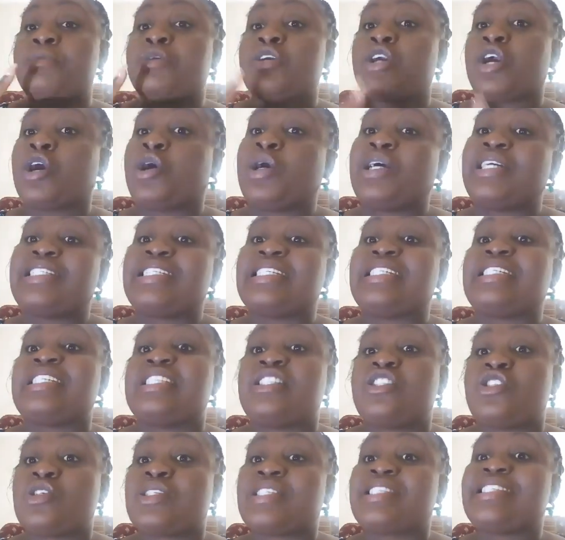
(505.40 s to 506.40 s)
you're going to
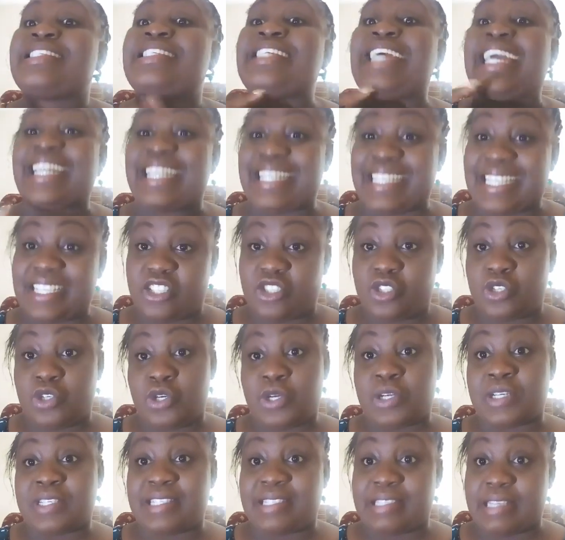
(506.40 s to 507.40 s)
need to send it to
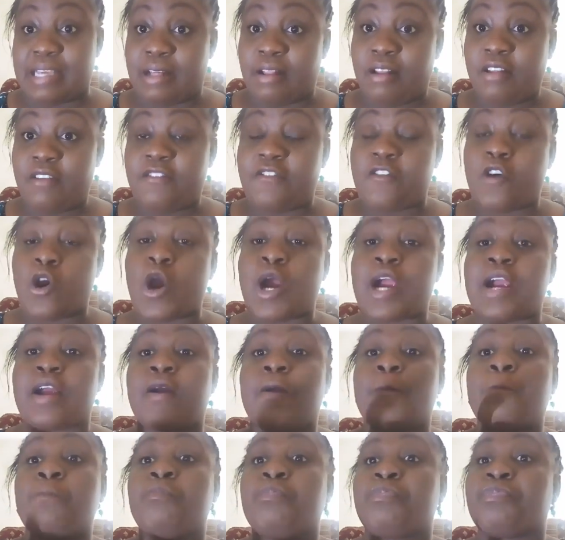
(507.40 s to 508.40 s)
yourself
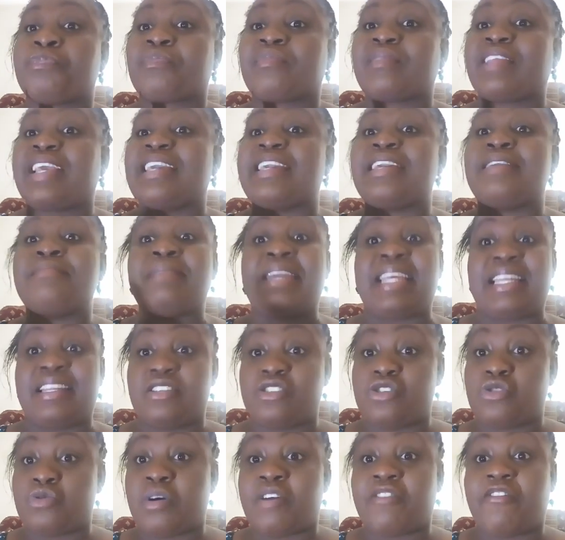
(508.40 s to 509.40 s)
or email
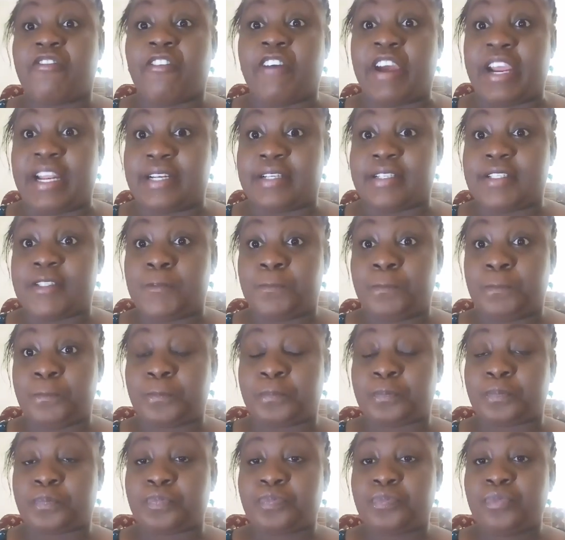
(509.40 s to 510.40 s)
it to a friend.
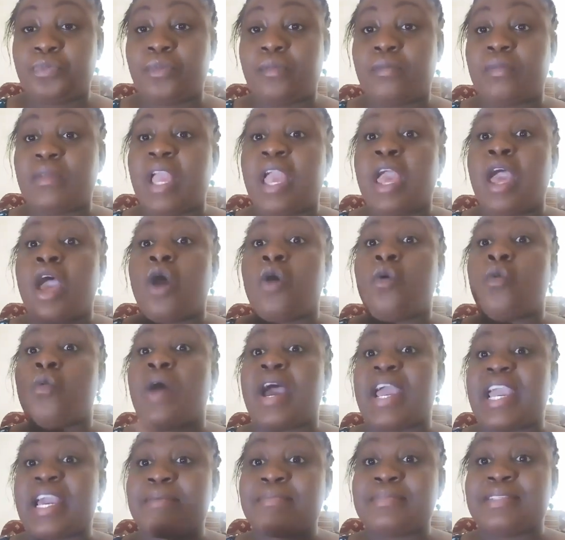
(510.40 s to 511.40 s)

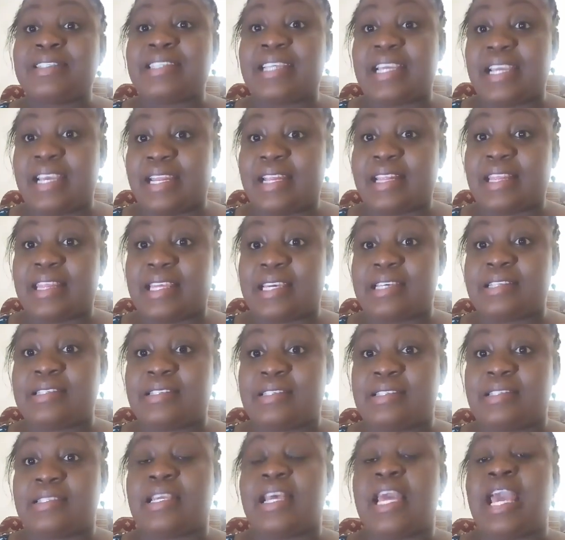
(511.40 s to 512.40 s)
Why I'm saying
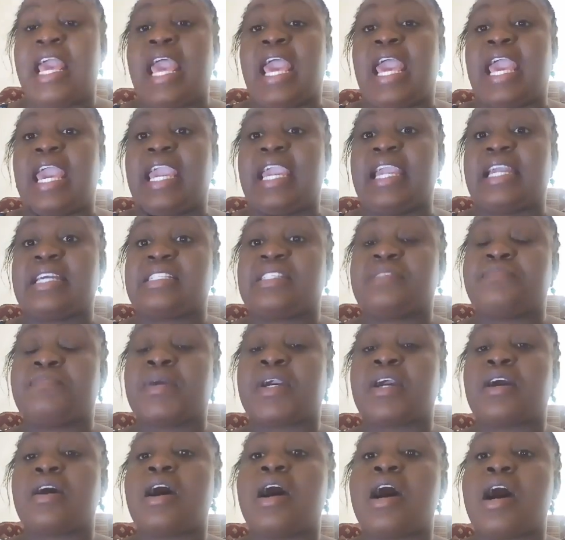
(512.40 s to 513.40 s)
this is
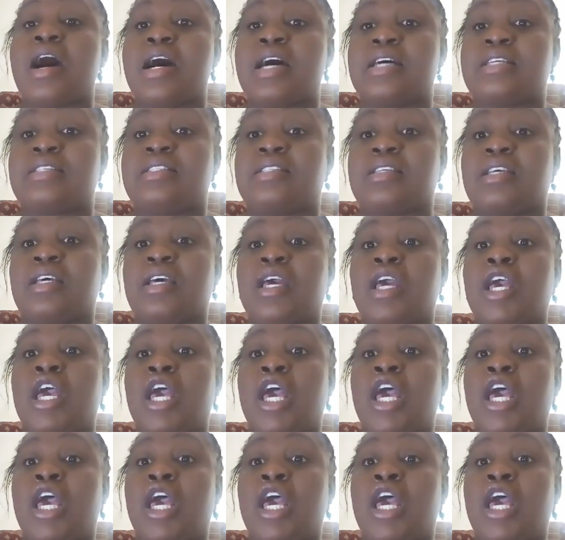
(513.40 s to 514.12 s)
because